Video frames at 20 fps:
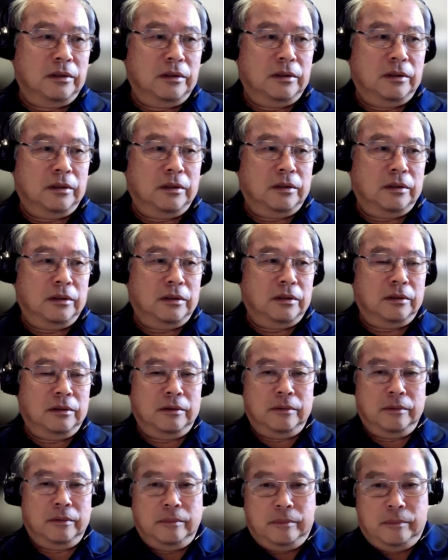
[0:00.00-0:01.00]

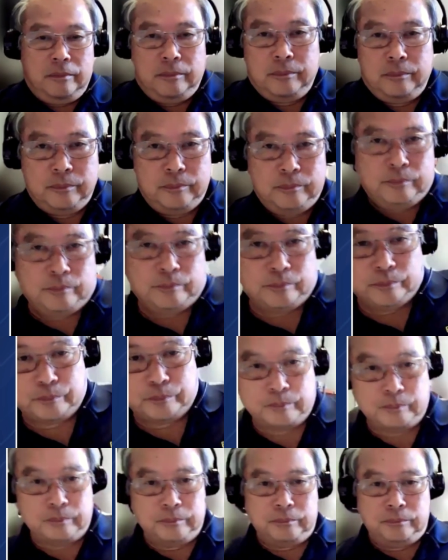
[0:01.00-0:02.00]

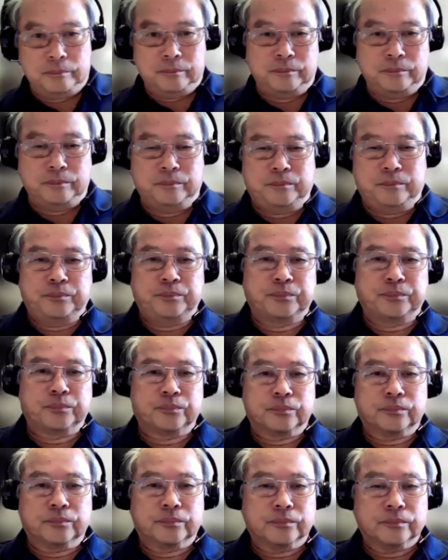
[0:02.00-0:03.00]

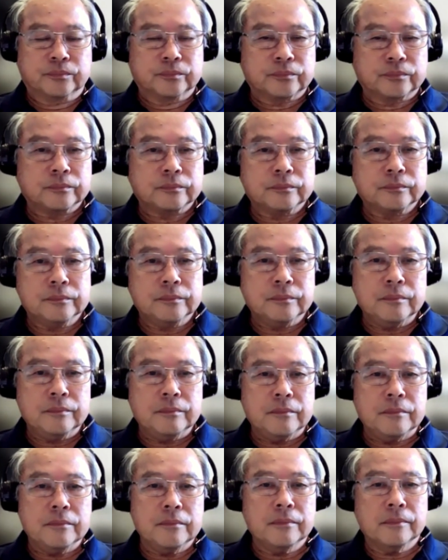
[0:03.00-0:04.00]

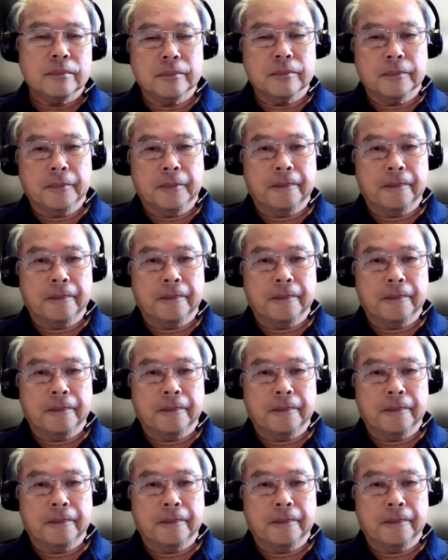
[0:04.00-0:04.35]
[no speech]